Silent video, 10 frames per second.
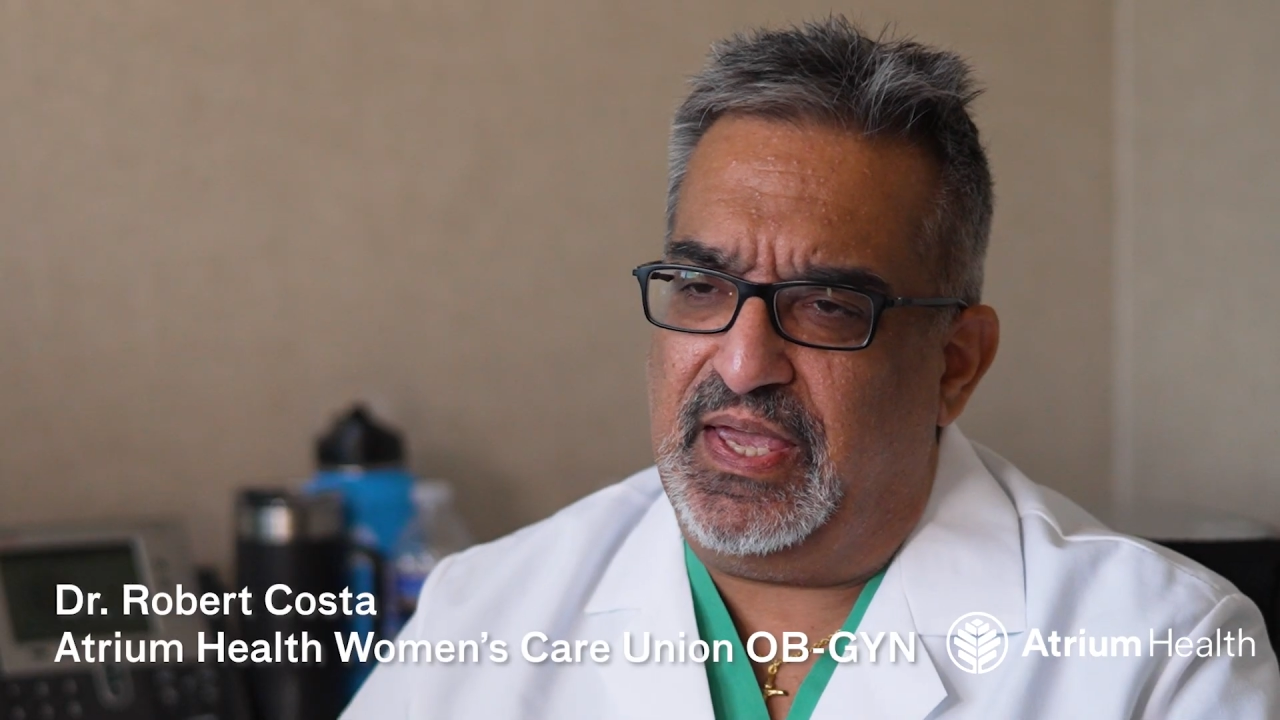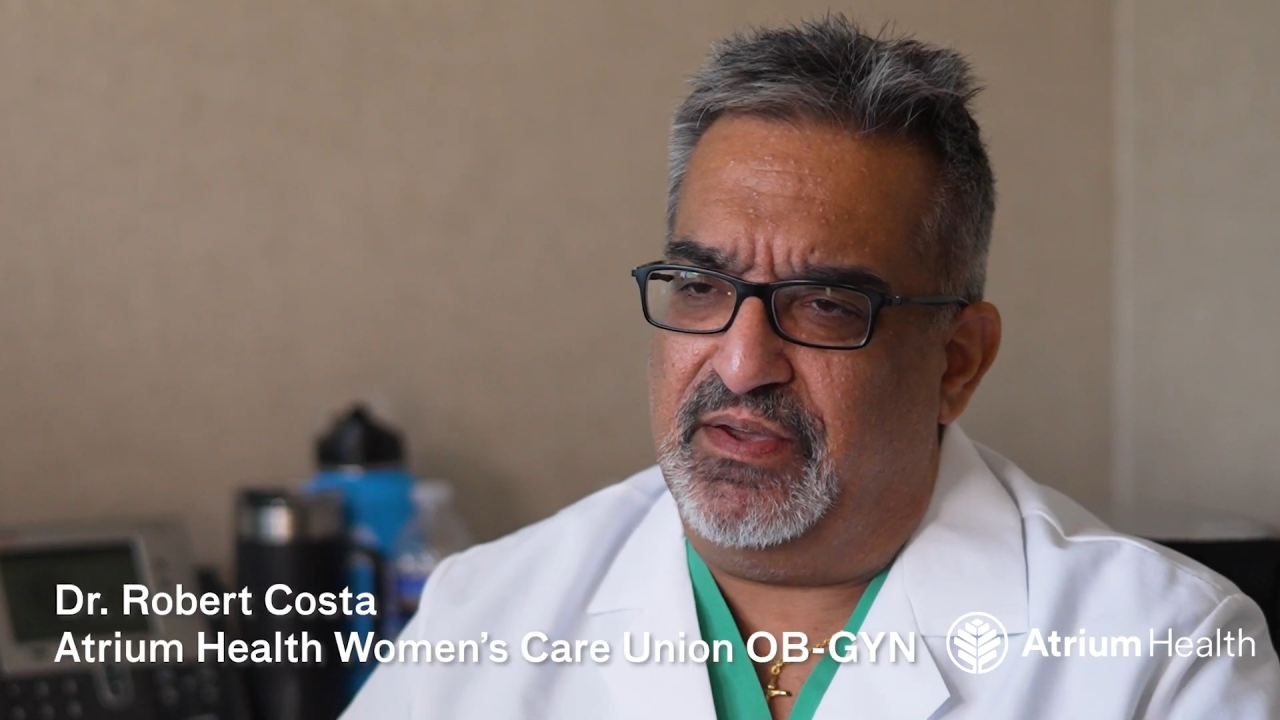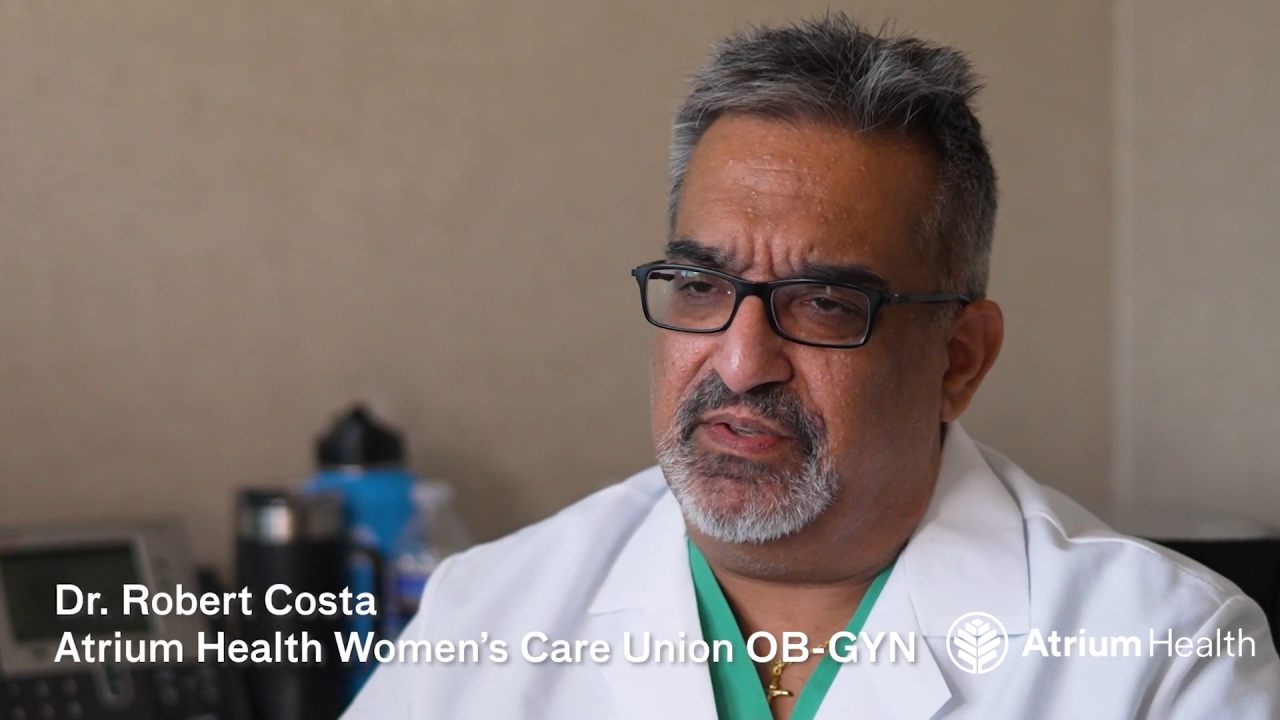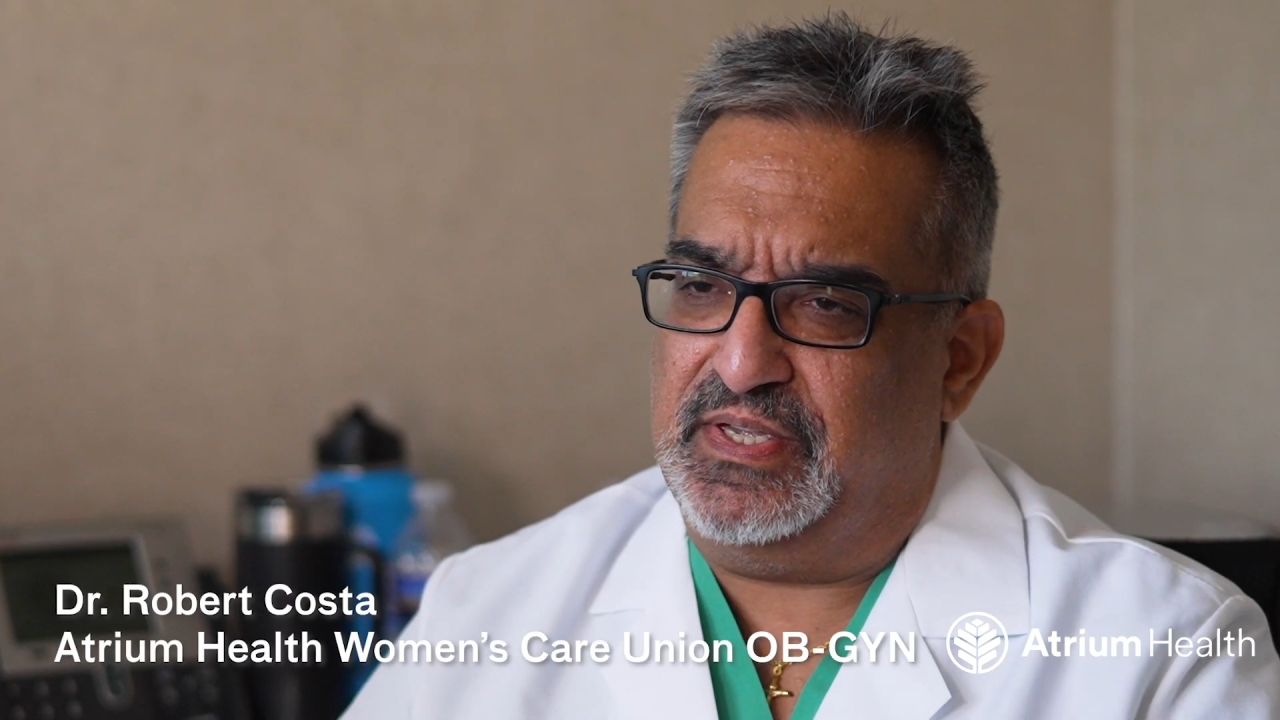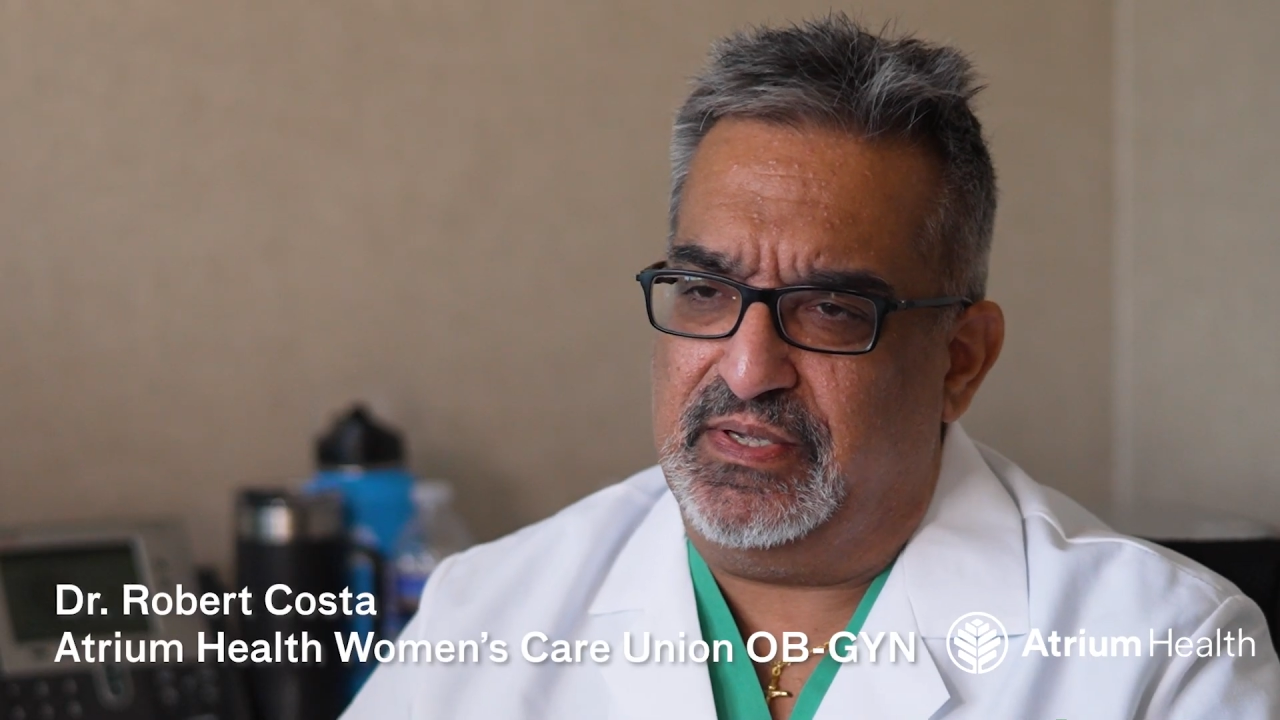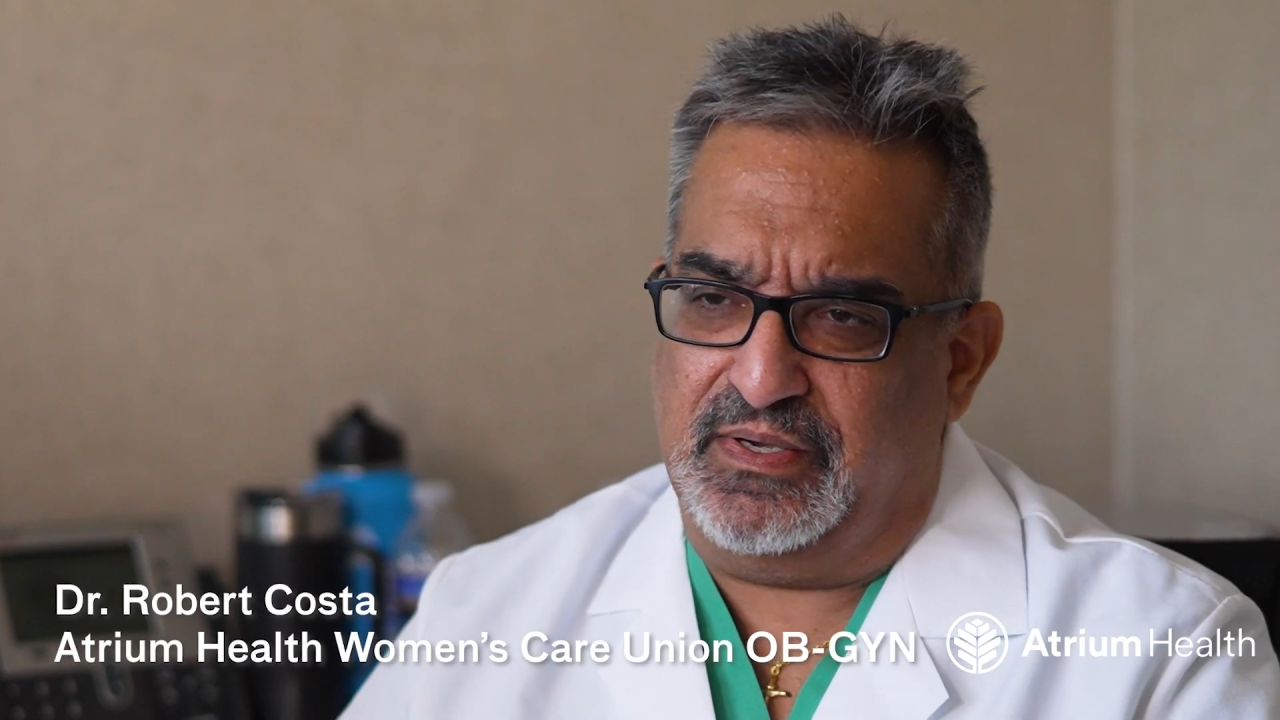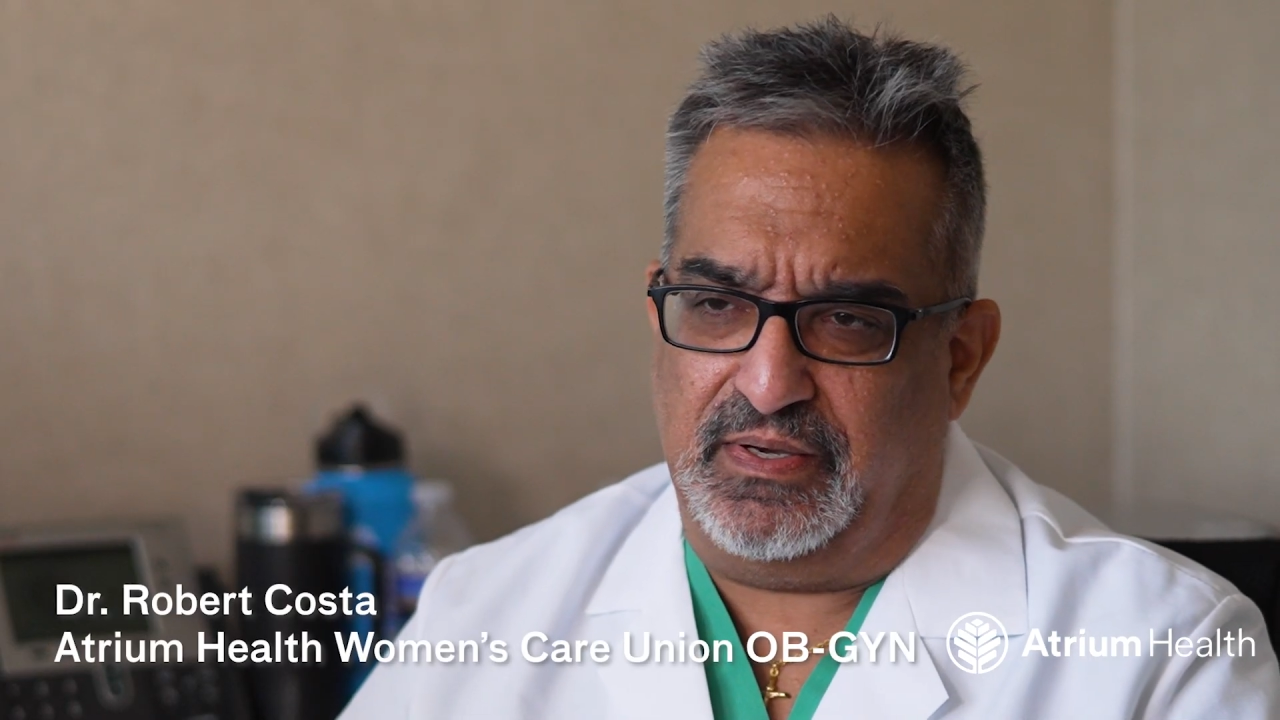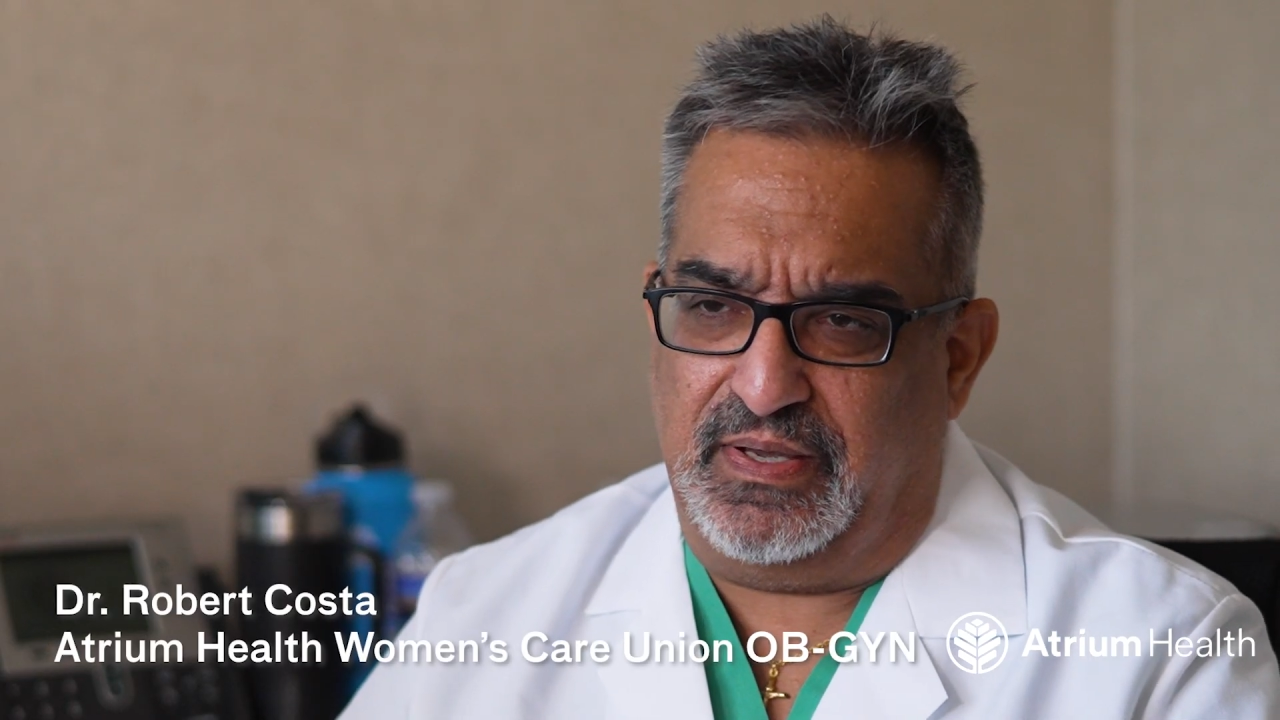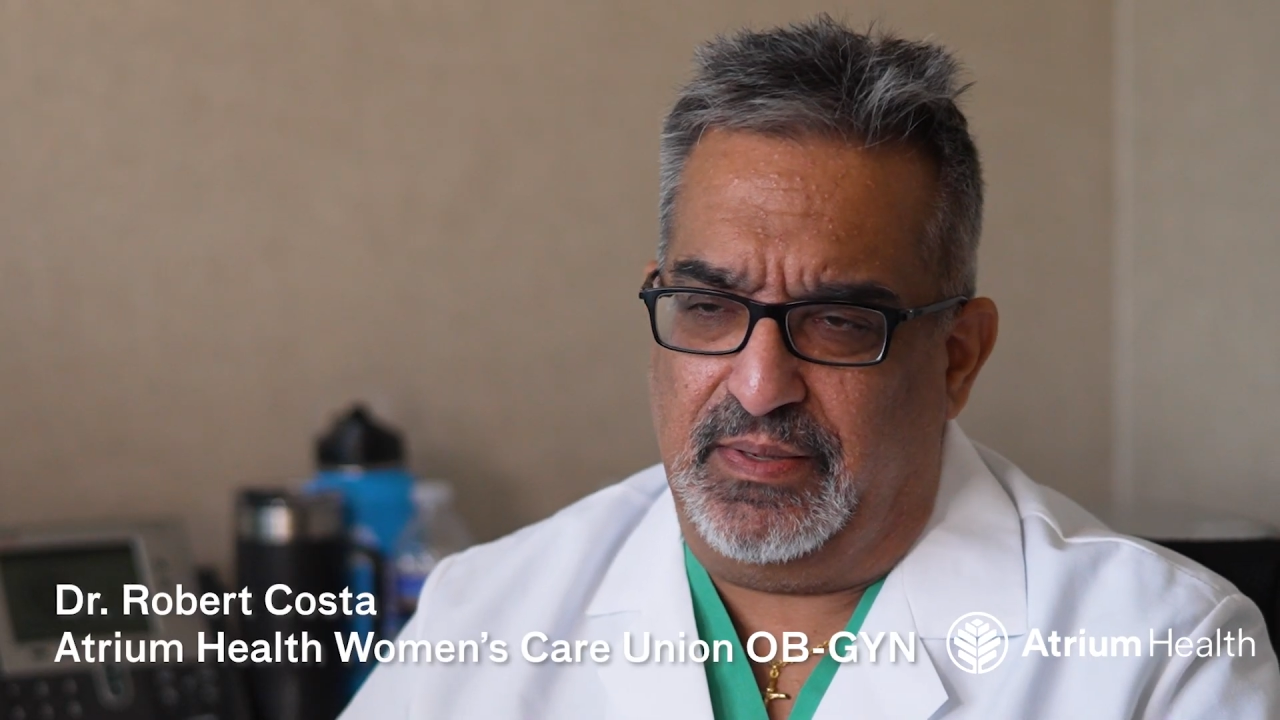heavy uh,